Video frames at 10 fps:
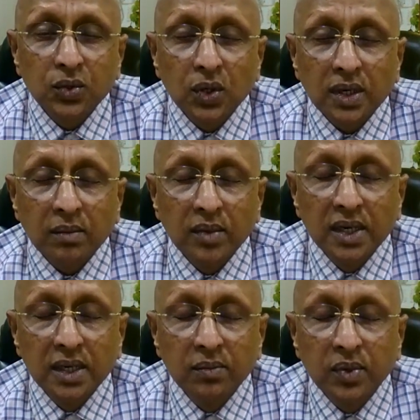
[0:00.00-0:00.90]
your
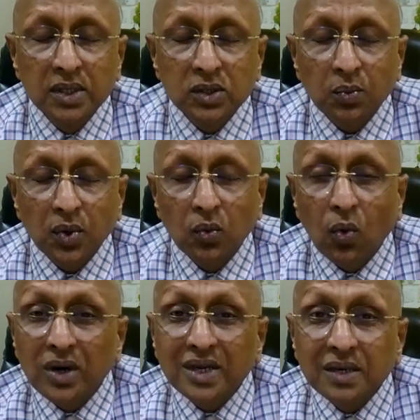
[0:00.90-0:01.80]
remedy depends upon
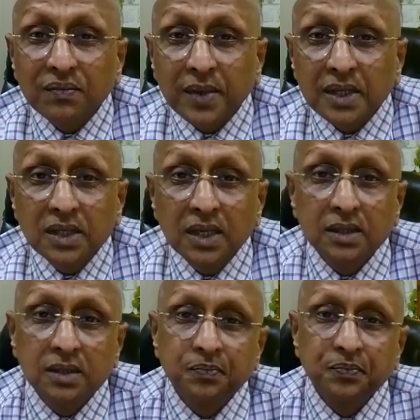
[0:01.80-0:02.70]
what it
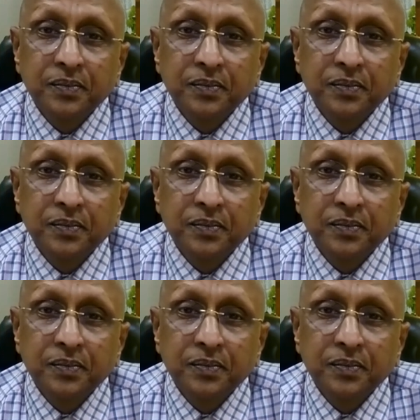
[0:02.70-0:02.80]
presents